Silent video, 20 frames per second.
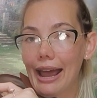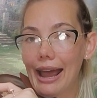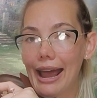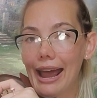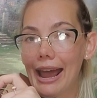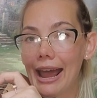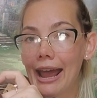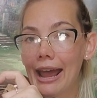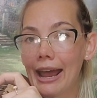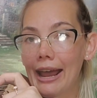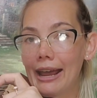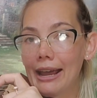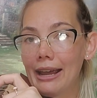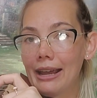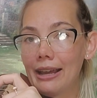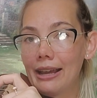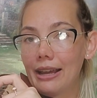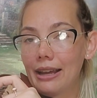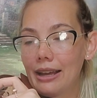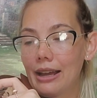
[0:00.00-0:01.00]

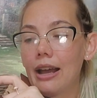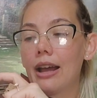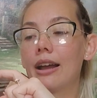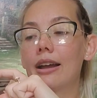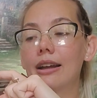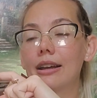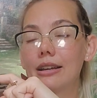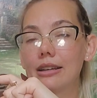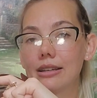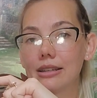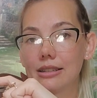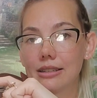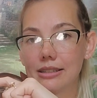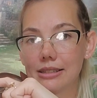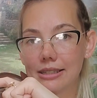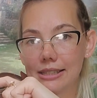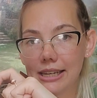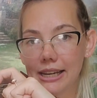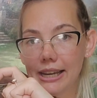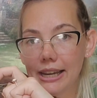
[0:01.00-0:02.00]
A,
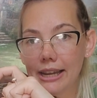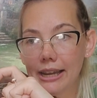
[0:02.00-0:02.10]
D,